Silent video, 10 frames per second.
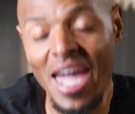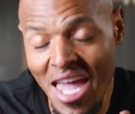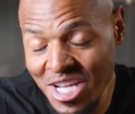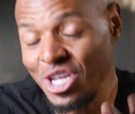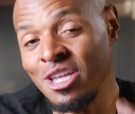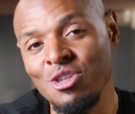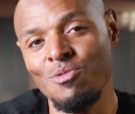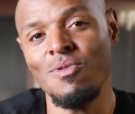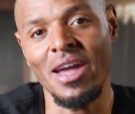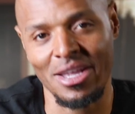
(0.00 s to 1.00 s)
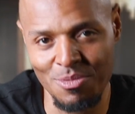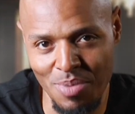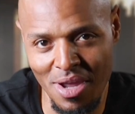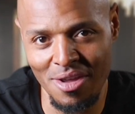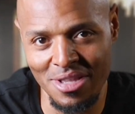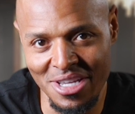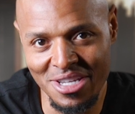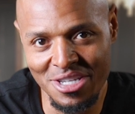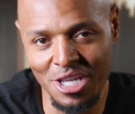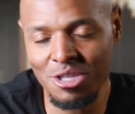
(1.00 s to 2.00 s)
And she can direct, apparently.
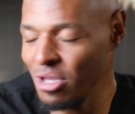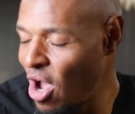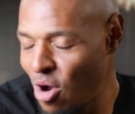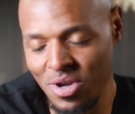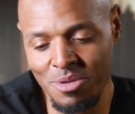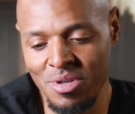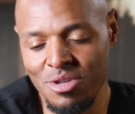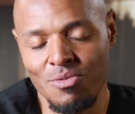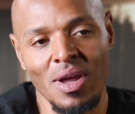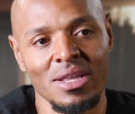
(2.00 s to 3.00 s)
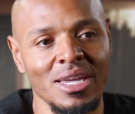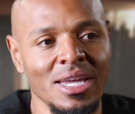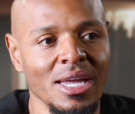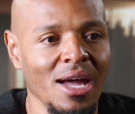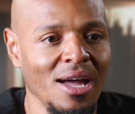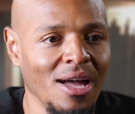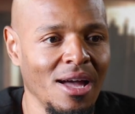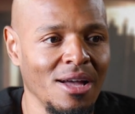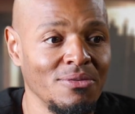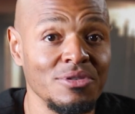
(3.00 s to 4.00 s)
She's already been directing
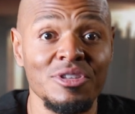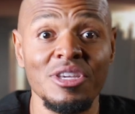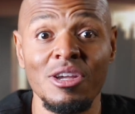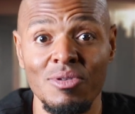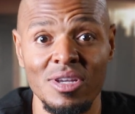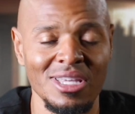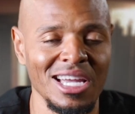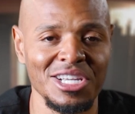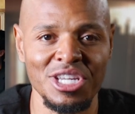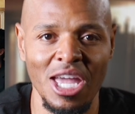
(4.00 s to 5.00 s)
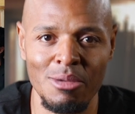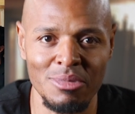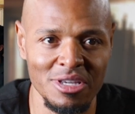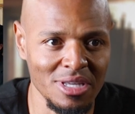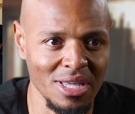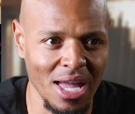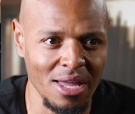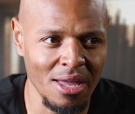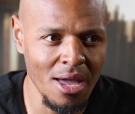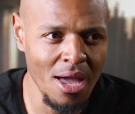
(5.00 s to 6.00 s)
uh, for series like Shameless and like